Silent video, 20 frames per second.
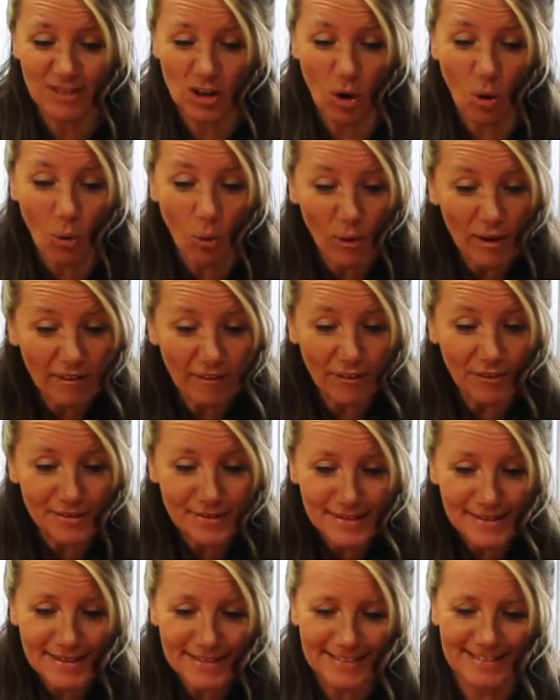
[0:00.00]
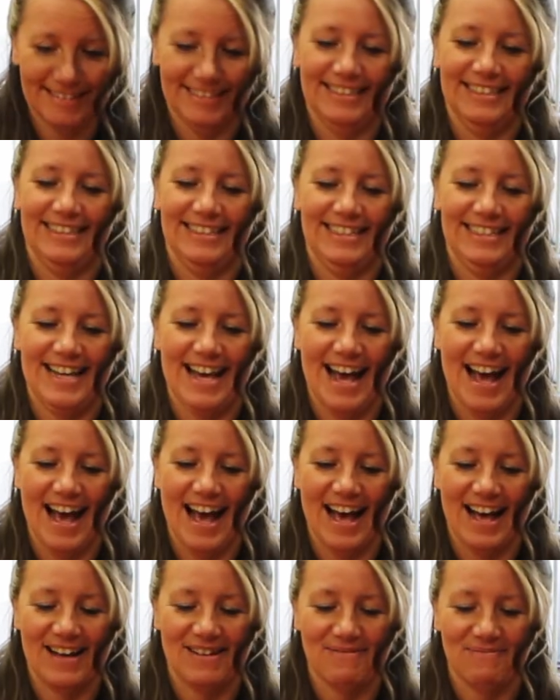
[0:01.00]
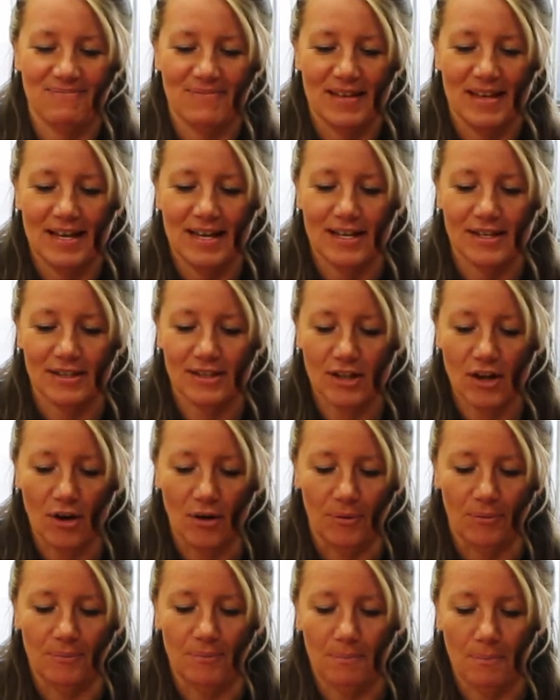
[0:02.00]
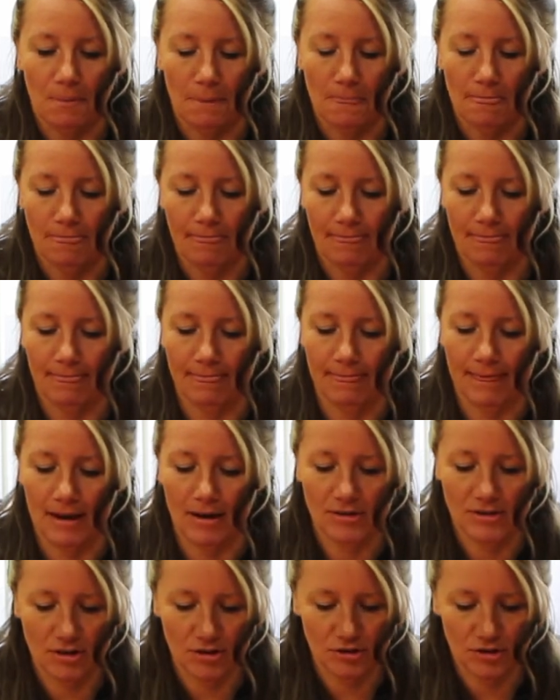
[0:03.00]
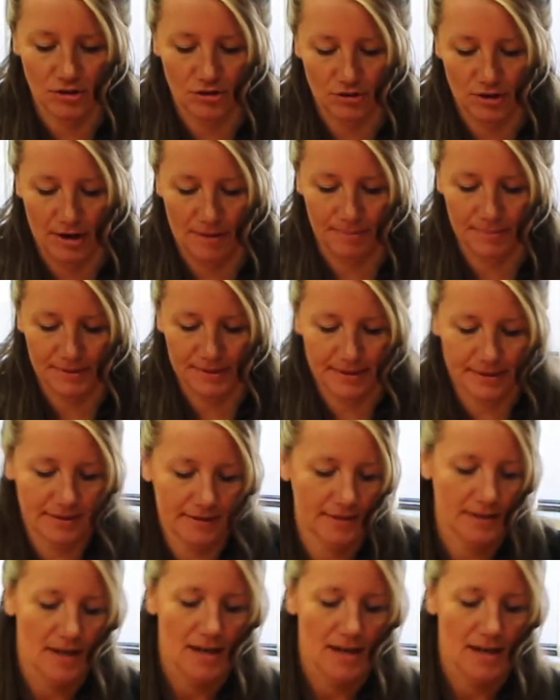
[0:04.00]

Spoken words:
Coils? Yeah. So, there's our strips.